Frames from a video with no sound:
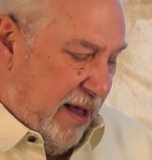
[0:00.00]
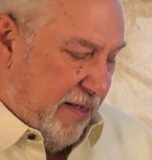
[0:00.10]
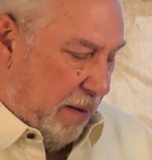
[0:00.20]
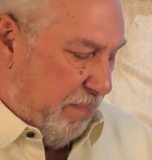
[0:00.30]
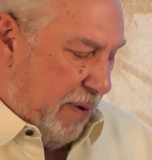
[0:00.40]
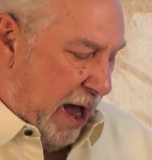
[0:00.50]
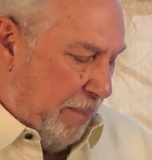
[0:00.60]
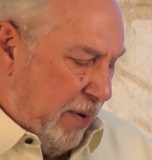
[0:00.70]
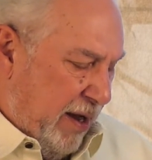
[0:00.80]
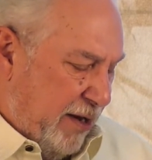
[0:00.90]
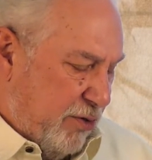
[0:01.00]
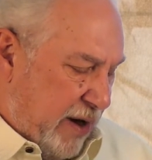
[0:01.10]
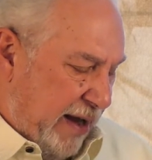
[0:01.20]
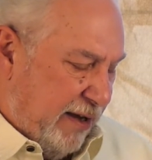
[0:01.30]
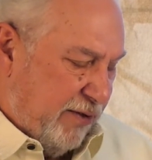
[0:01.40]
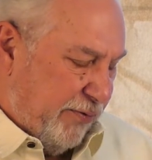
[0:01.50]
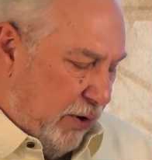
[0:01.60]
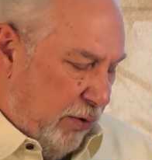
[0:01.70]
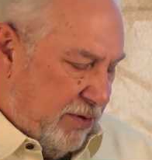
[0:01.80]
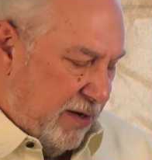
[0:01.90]
that Papa had drank his
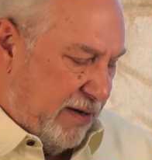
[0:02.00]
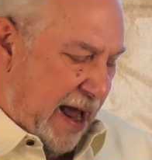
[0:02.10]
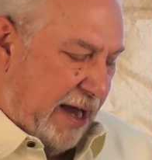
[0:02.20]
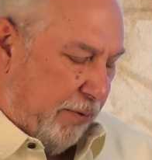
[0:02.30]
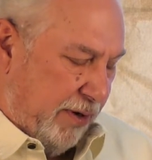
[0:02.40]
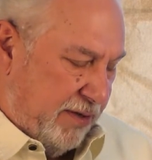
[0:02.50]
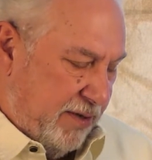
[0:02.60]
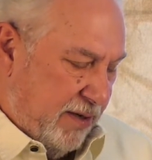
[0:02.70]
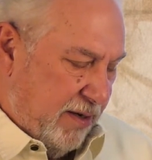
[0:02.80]
frozen daiquiris,